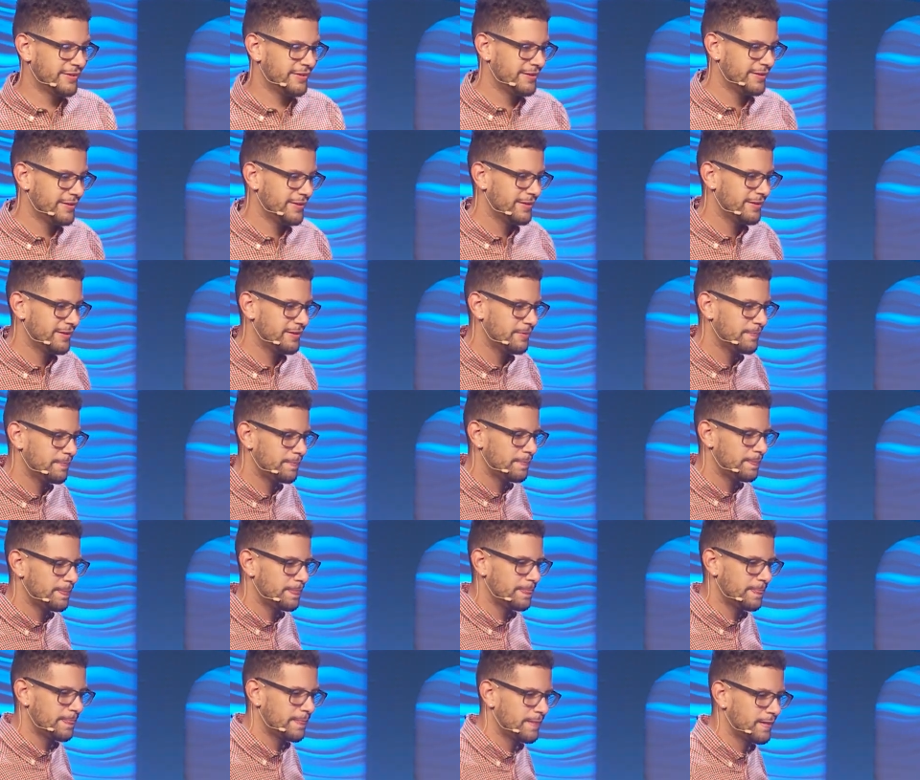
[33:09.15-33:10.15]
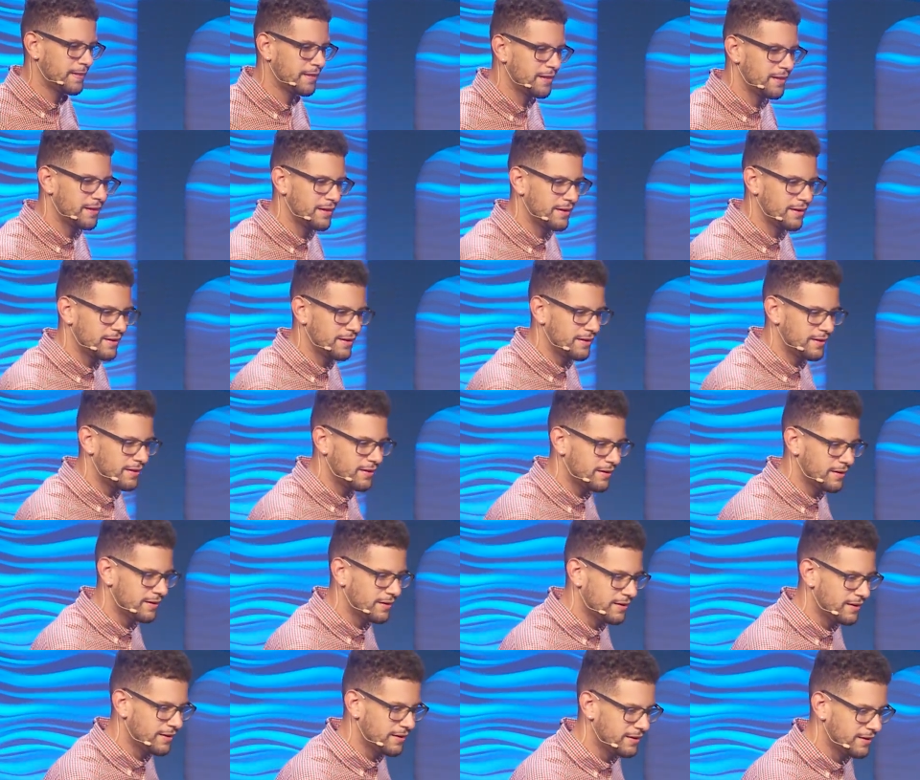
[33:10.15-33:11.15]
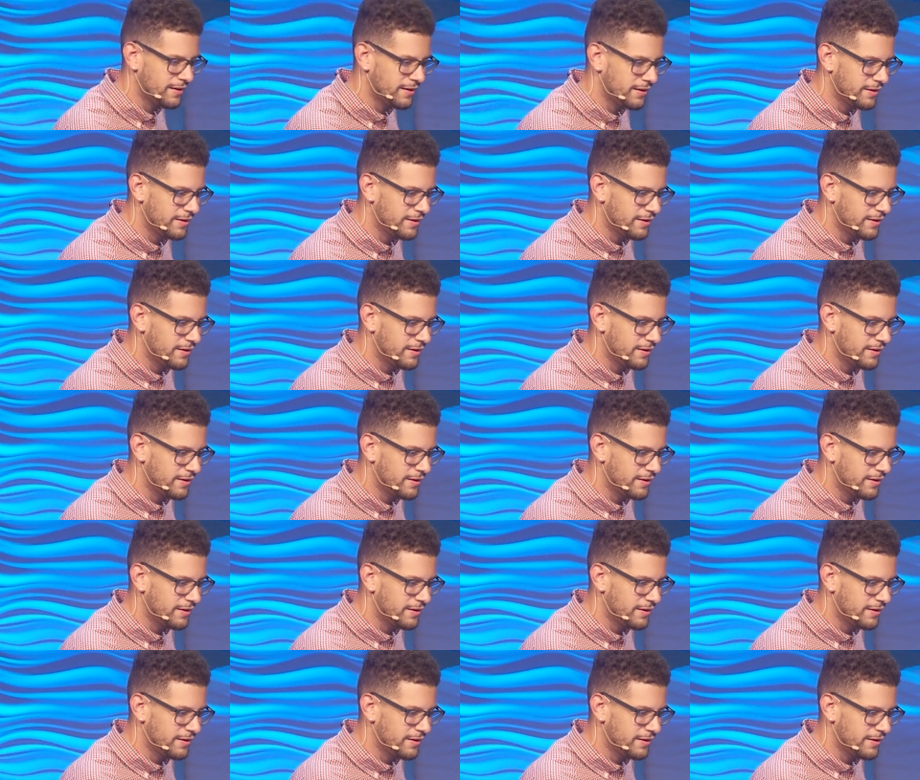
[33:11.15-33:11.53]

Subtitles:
[no speech]